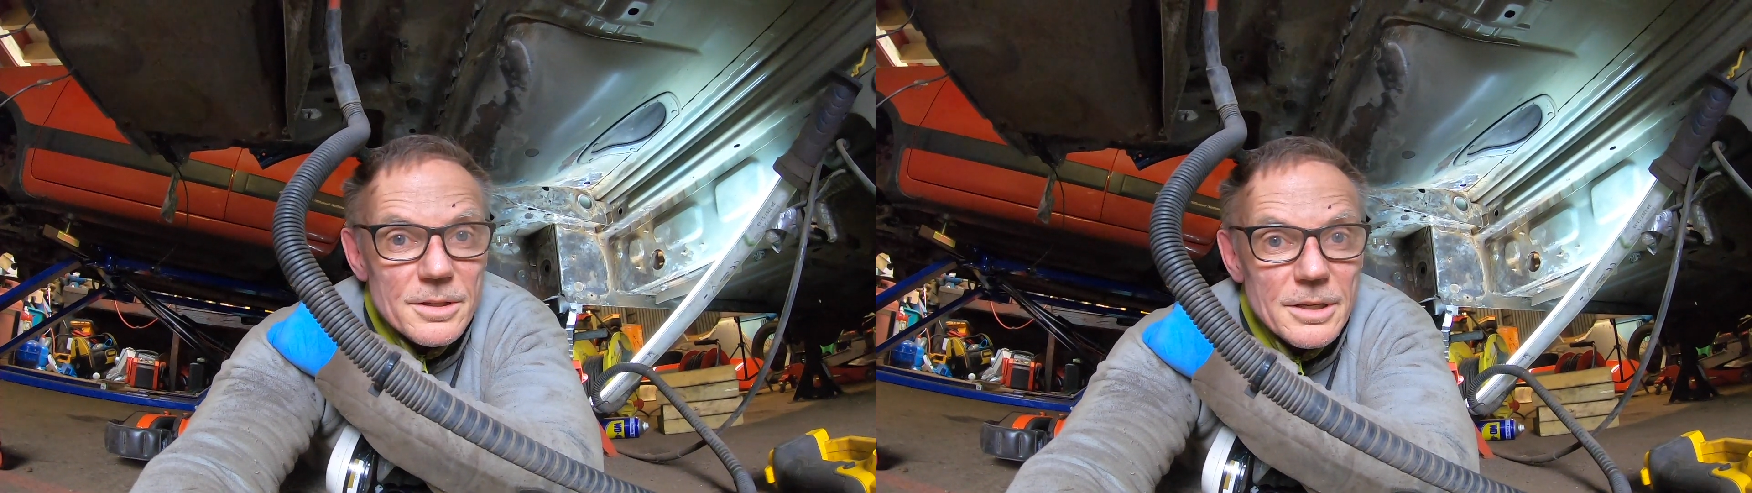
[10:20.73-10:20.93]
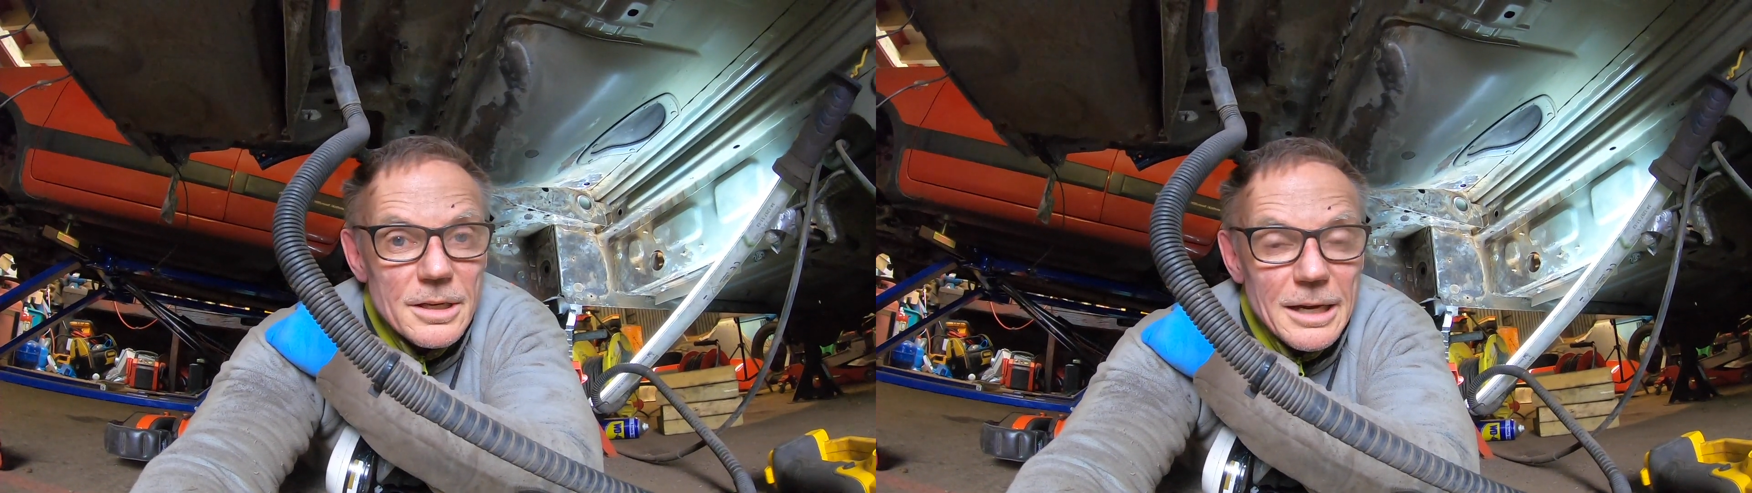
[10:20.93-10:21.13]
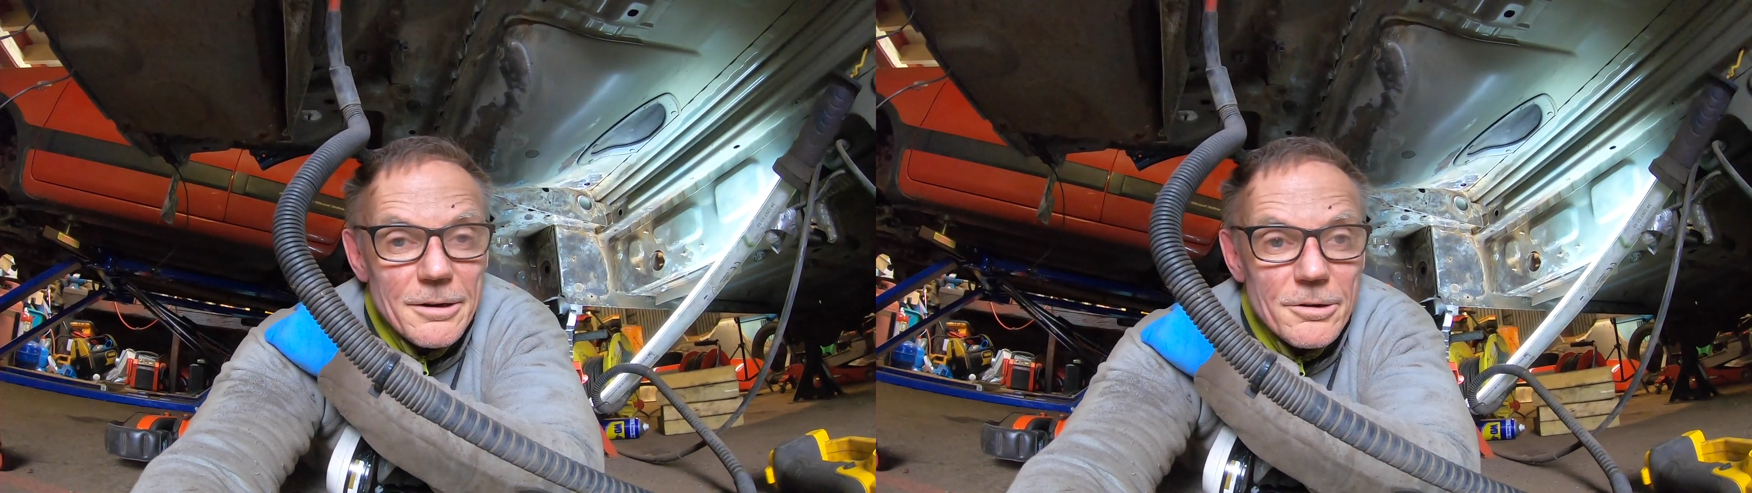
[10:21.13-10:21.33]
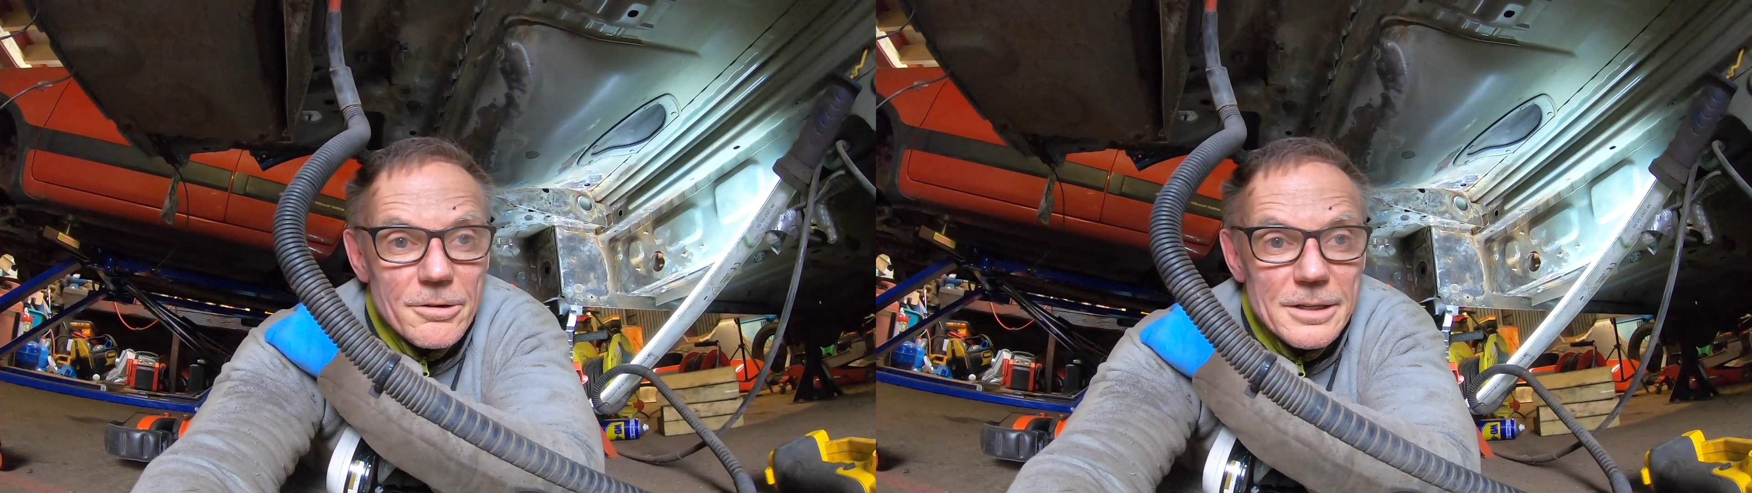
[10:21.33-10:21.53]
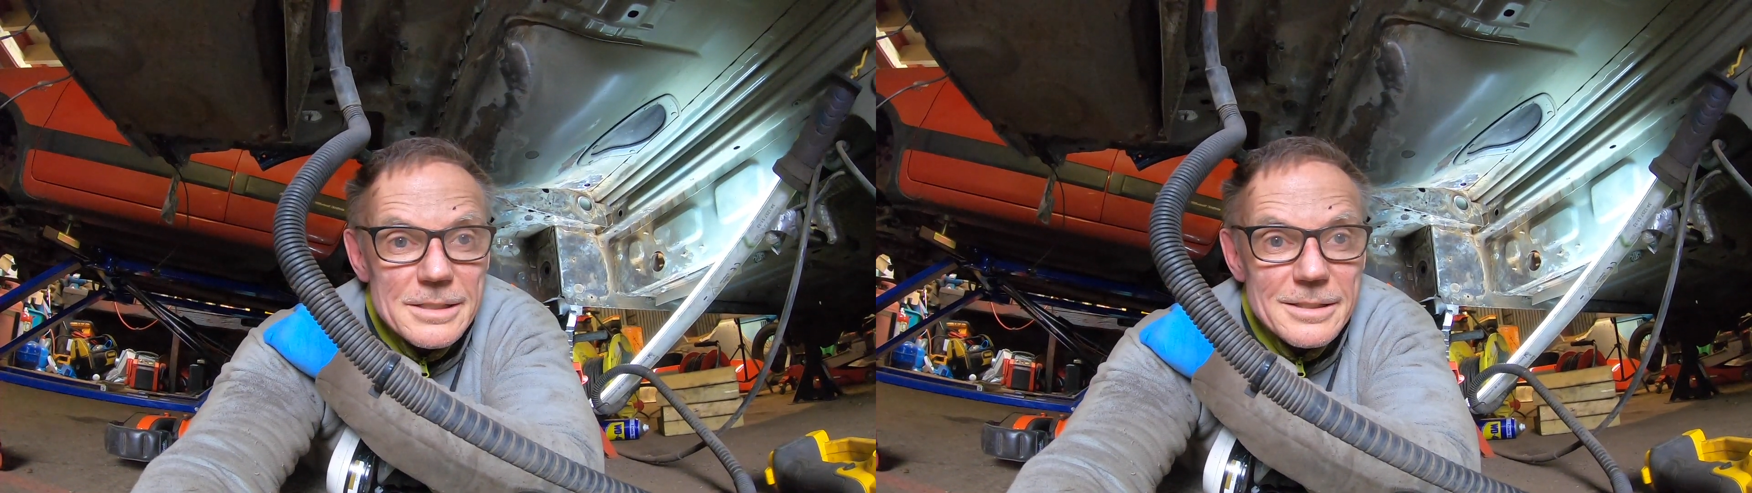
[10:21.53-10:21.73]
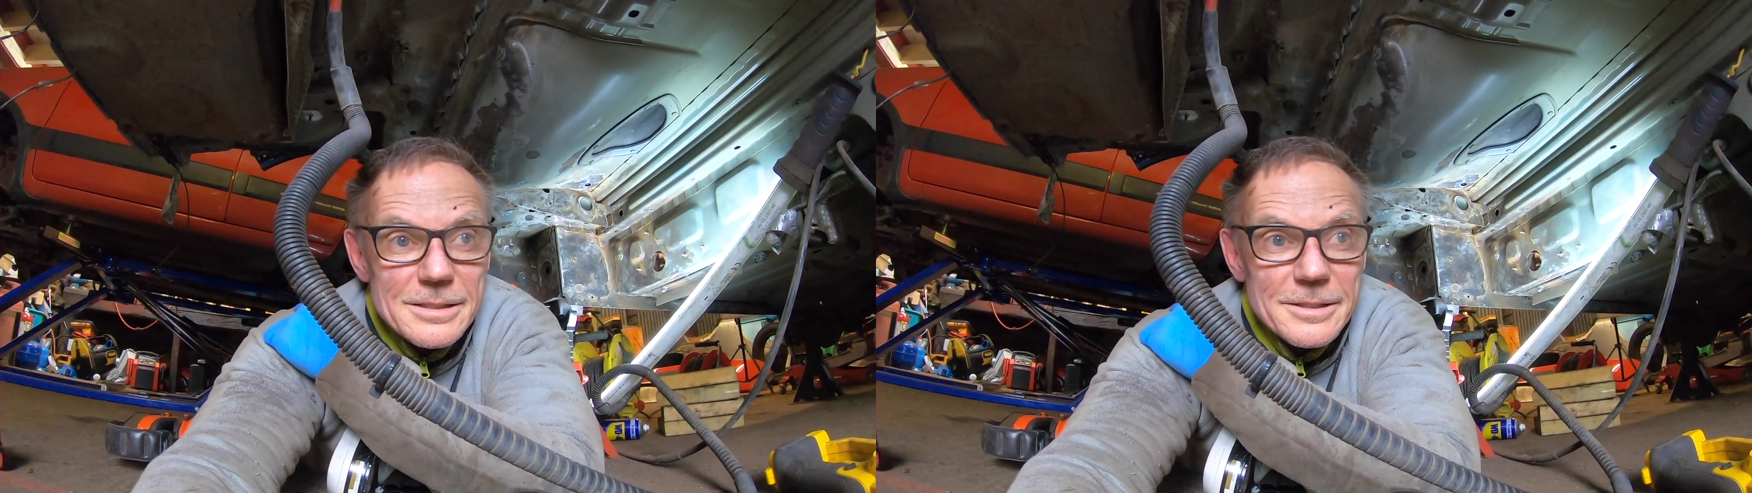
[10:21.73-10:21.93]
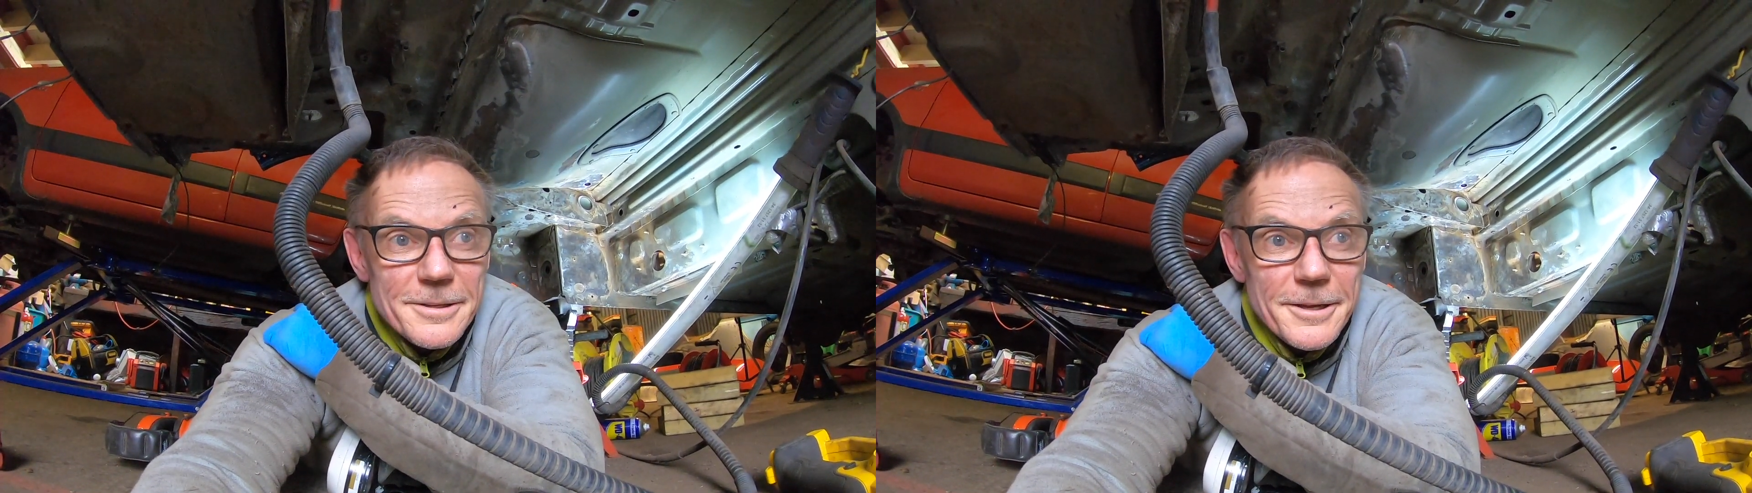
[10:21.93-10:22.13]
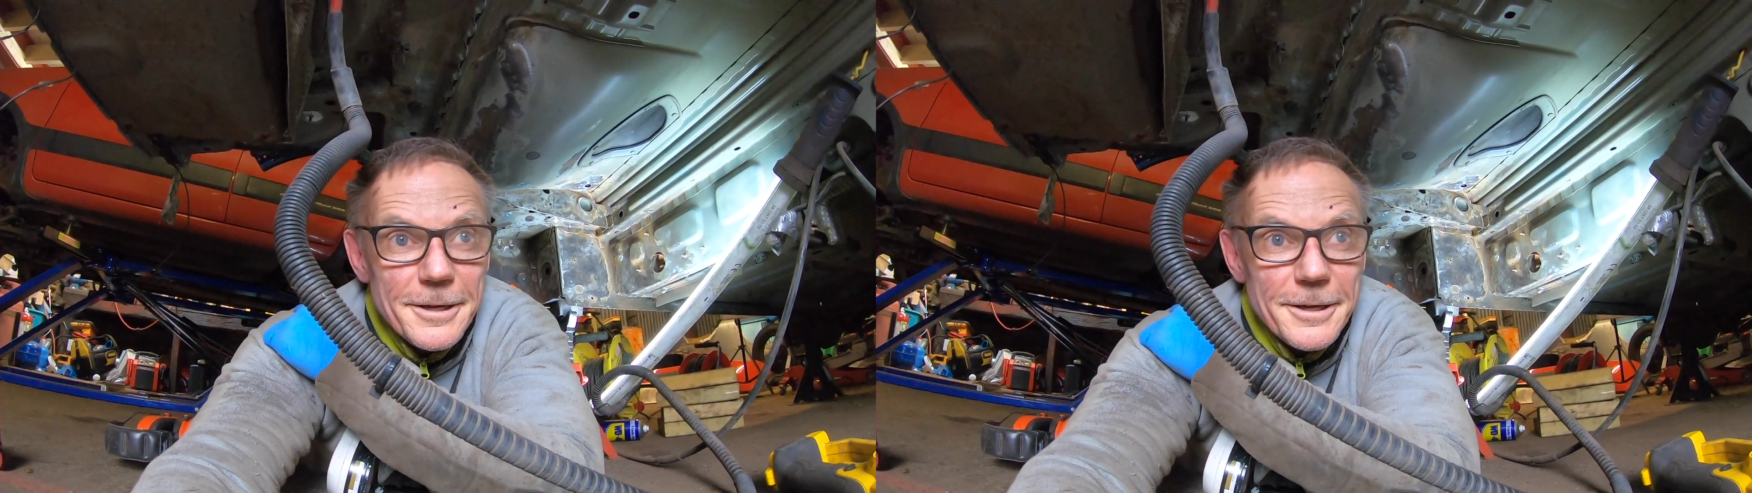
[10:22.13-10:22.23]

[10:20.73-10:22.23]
the current crisis